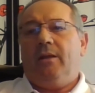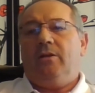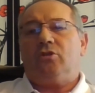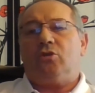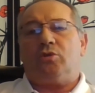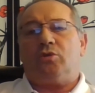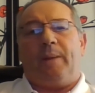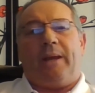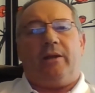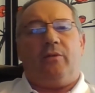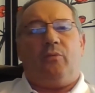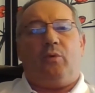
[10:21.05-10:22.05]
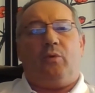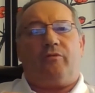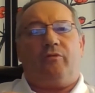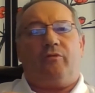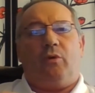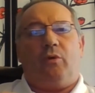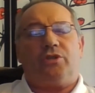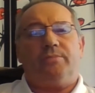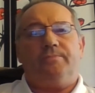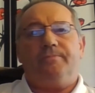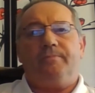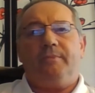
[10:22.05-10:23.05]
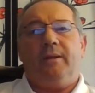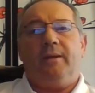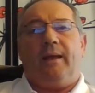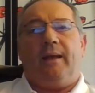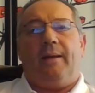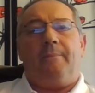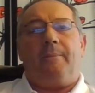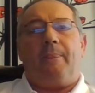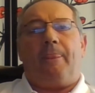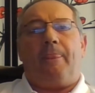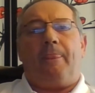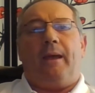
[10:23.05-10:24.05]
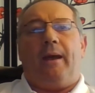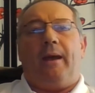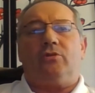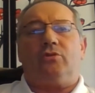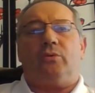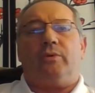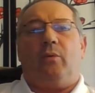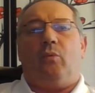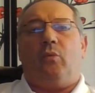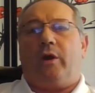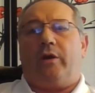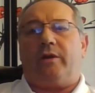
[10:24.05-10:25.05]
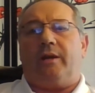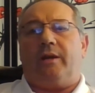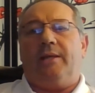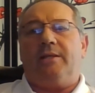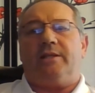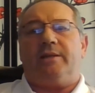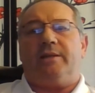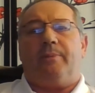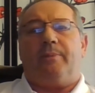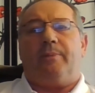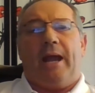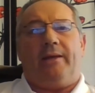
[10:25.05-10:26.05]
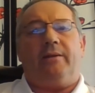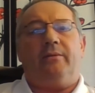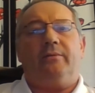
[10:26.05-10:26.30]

So speaking of workforce, Arizona at Work is the brand